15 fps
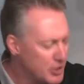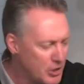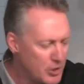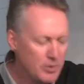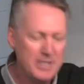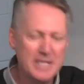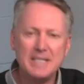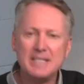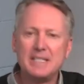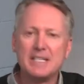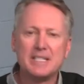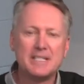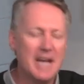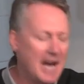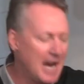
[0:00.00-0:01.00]
You didn't
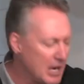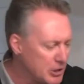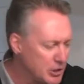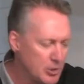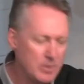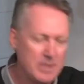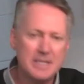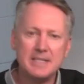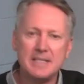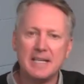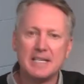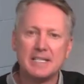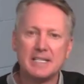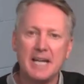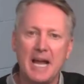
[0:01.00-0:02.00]
decide, you didn't
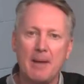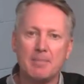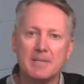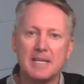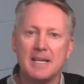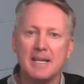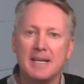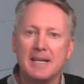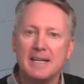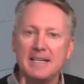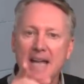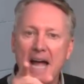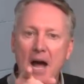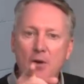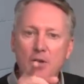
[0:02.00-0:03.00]
accept.
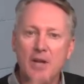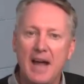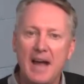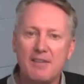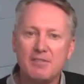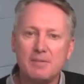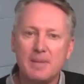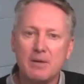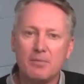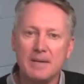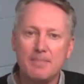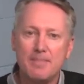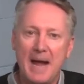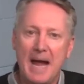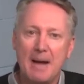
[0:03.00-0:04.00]
Now you have to be
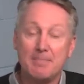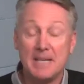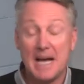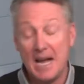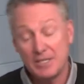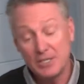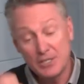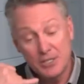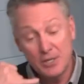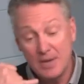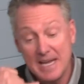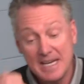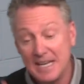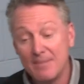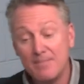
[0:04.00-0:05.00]
rebaptized. And so
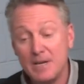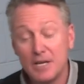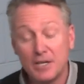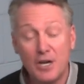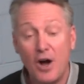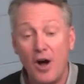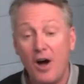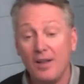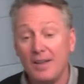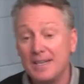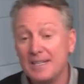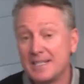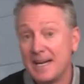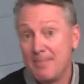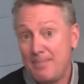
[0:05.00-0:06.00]
they give me a call
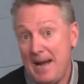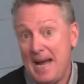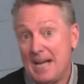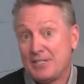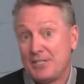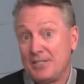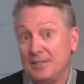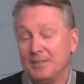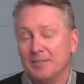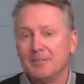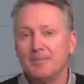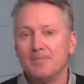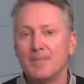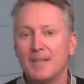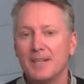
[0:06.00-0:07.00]
and say, Pastor,
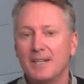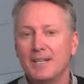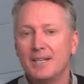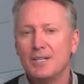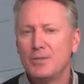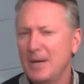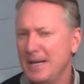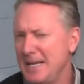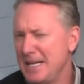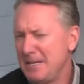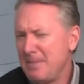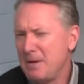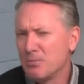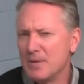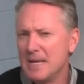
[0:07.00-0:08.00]
do I need to
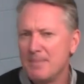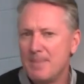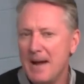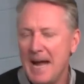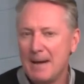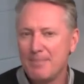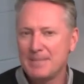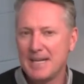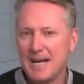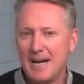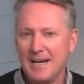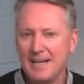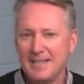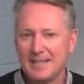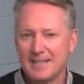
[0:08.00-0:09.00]
be
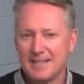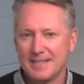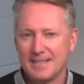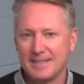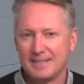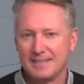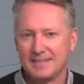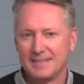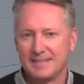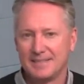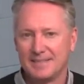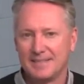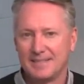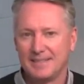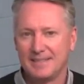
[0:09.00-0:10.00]
rebaptized?
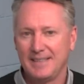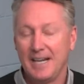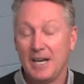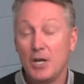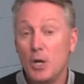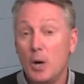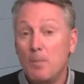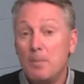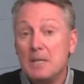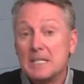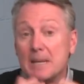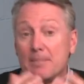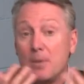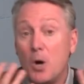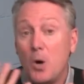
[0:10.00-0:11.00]
And it opens
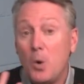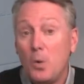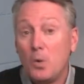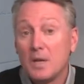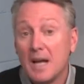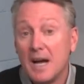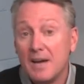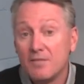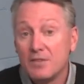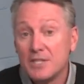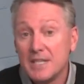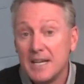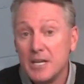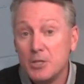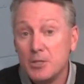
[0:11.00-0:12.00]
up a whole
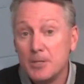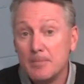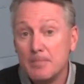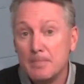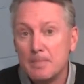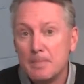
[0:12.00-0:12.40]
conversation.